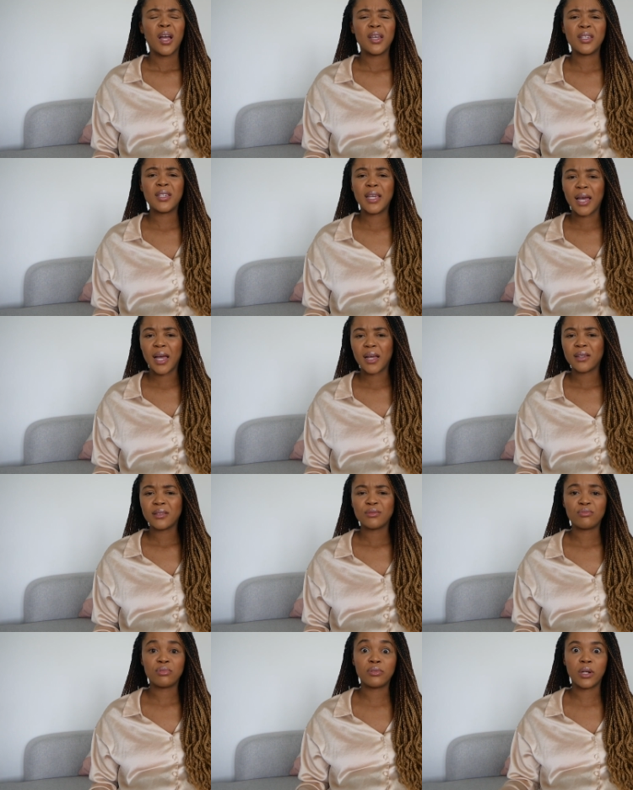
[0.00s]
yeah
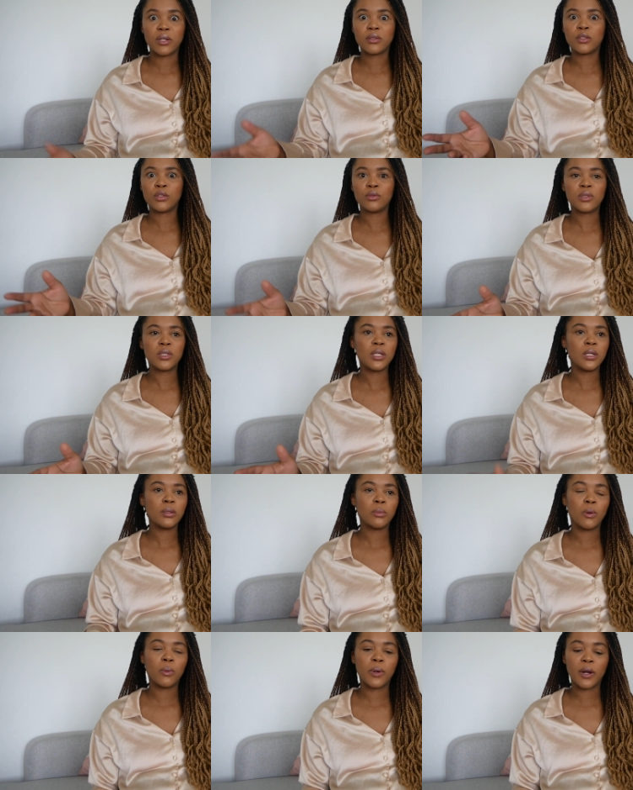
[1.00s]
rescue
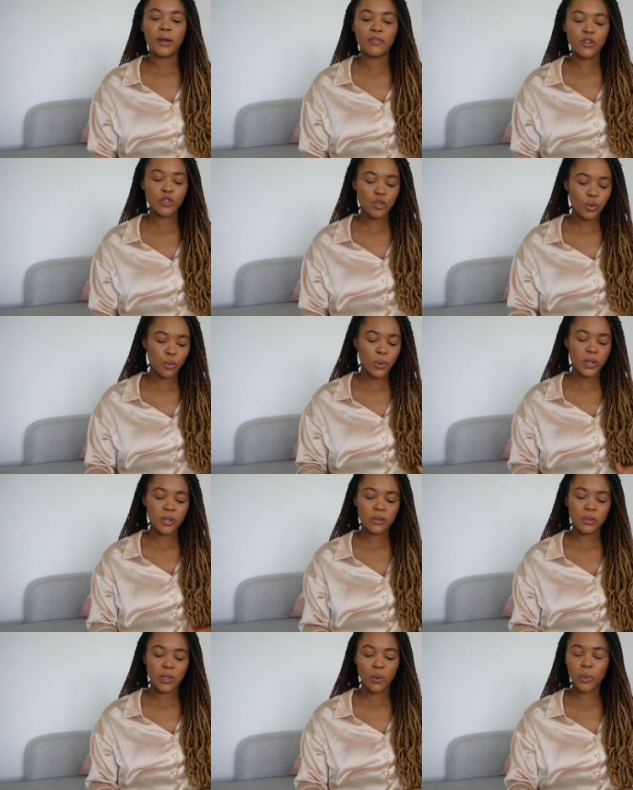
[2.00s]
team or whatever so
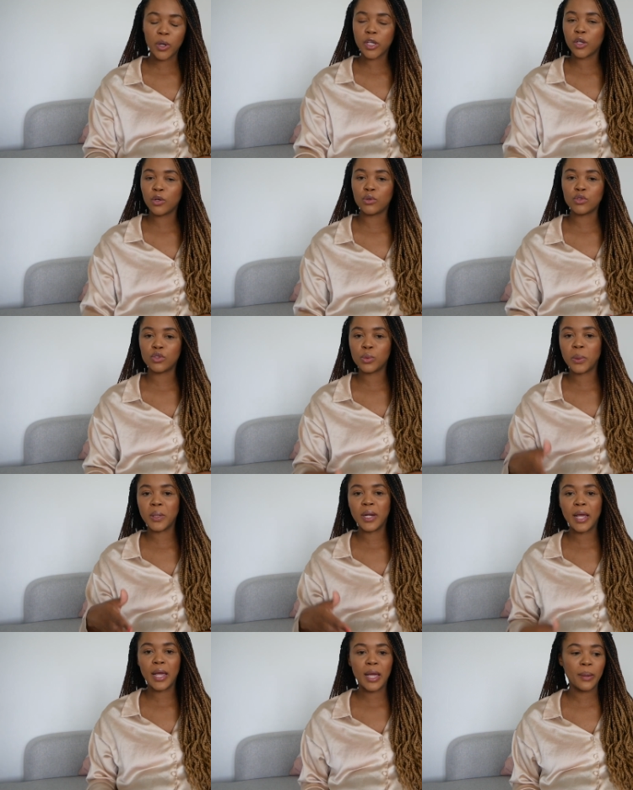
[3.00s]
when they're working on
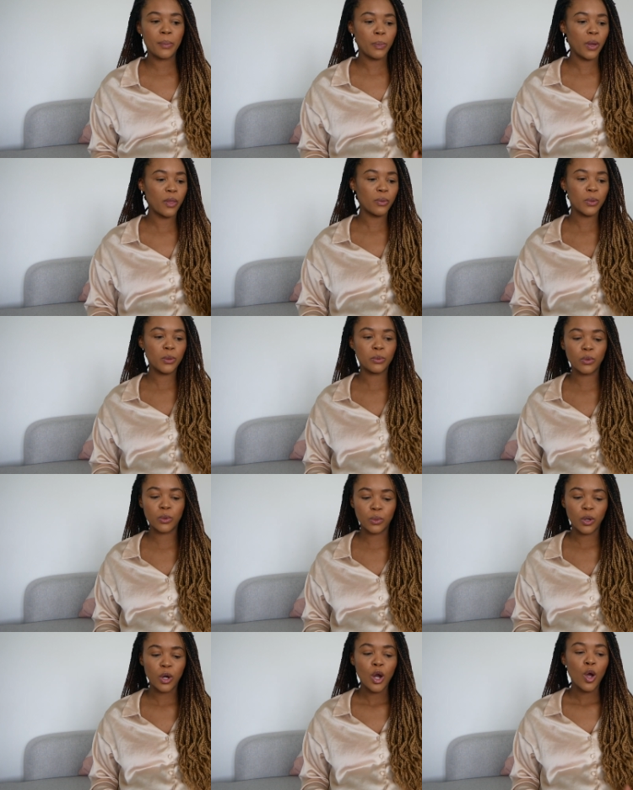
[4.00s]
twin a other
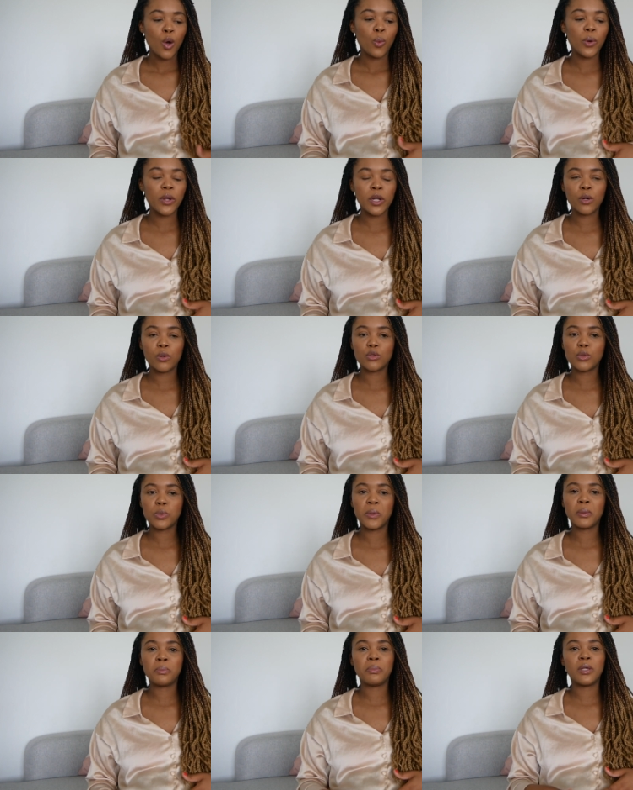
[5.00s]
people waiting on
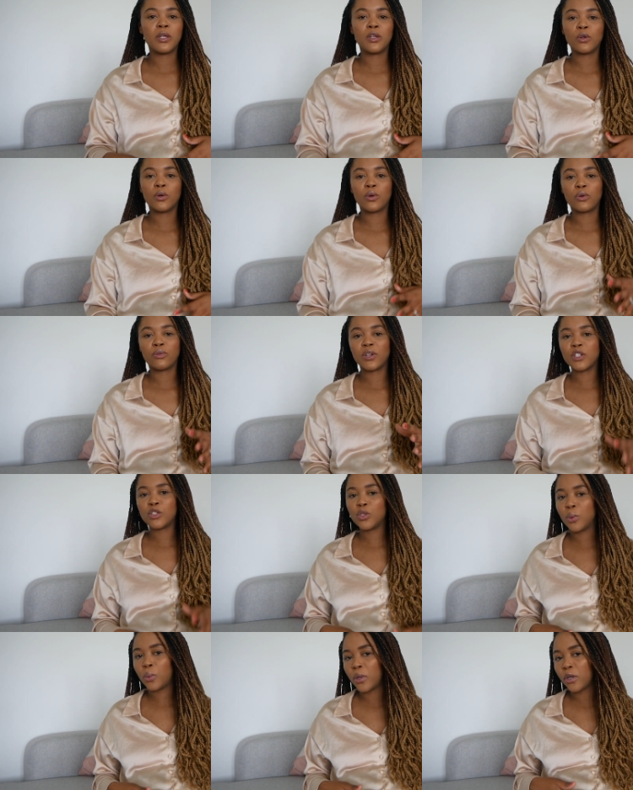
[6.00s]
twin B or ready
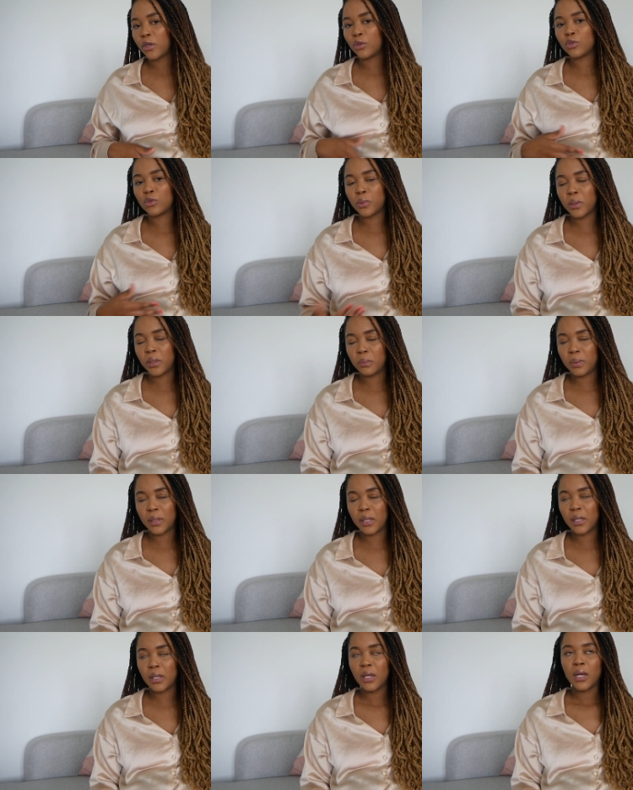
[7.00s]
to work on twin
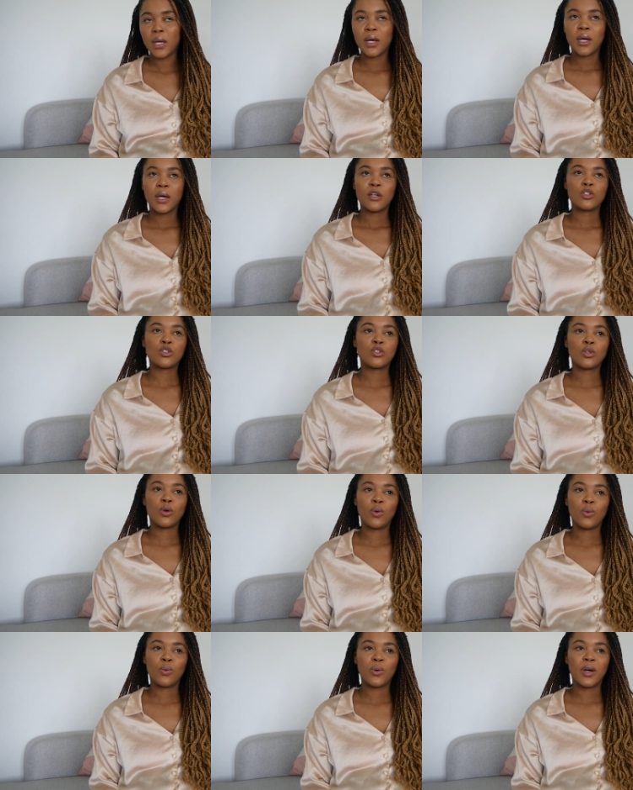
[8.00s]
B
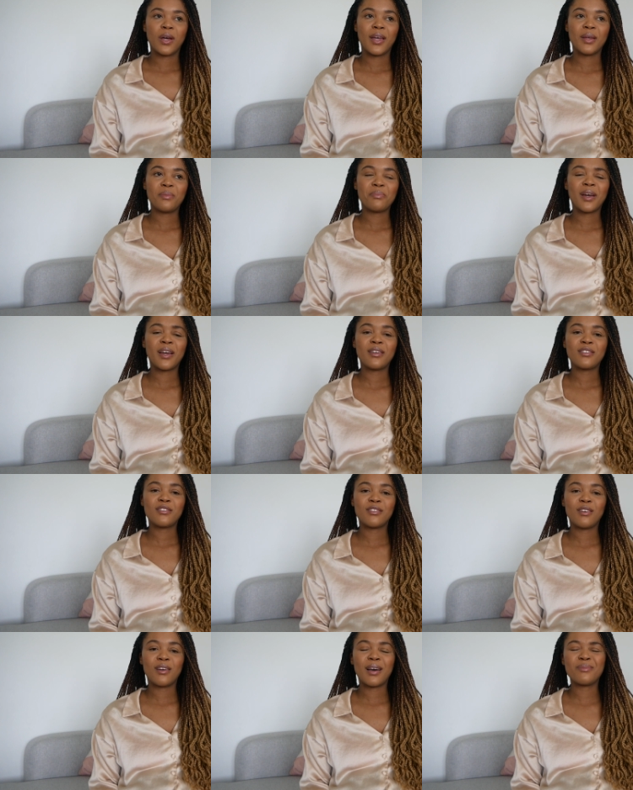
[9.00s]
so it might
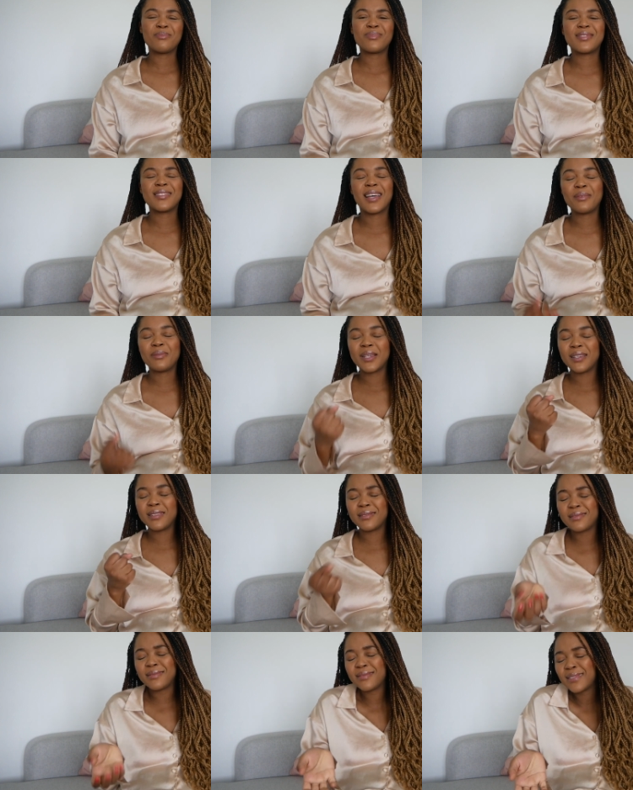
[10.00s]
not i mean
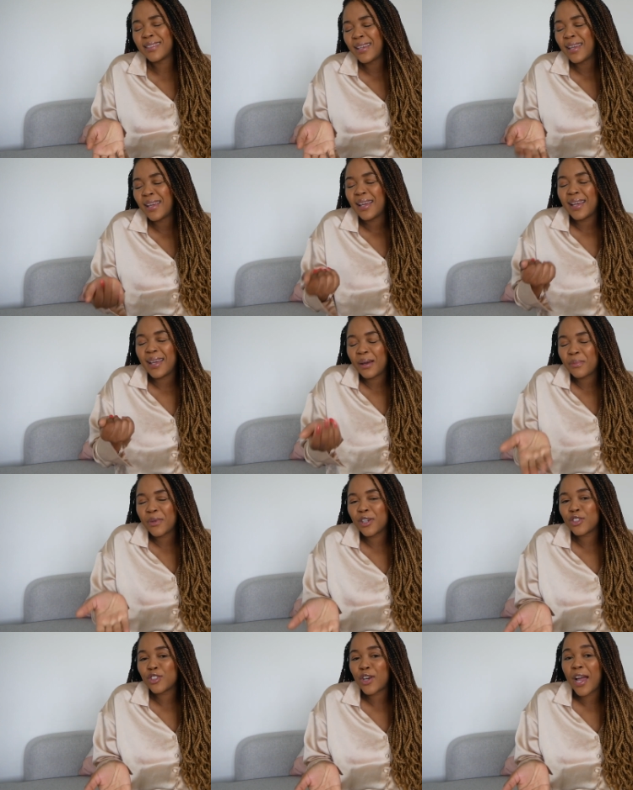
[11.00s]
I'm
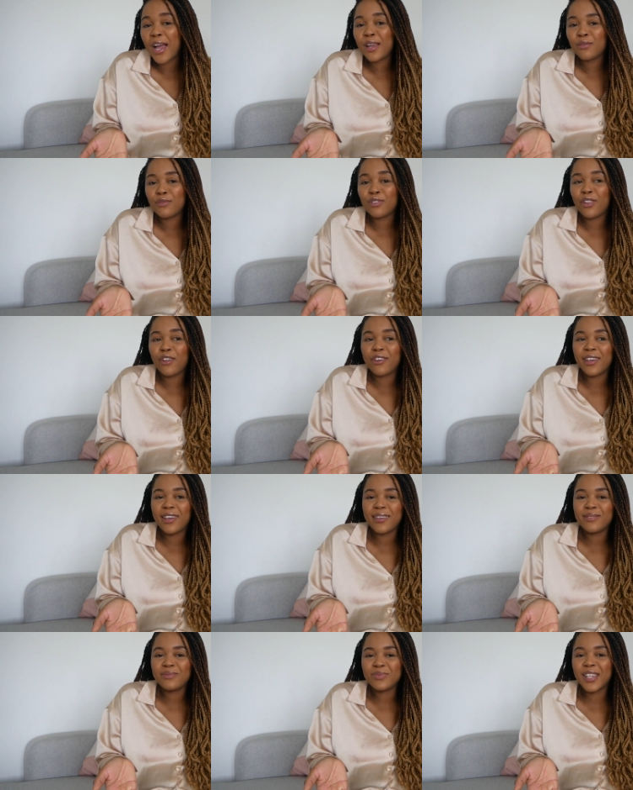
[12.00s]
gonna try and vlog
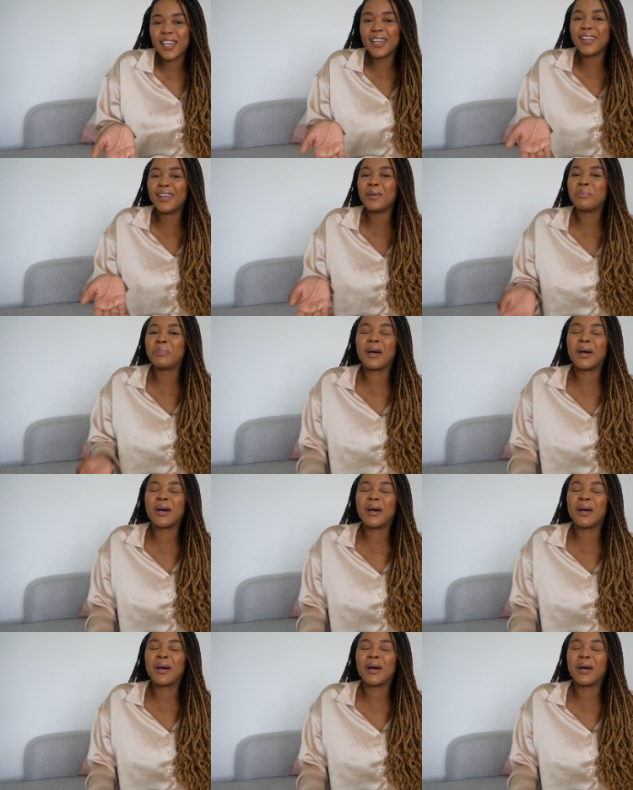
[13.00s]
it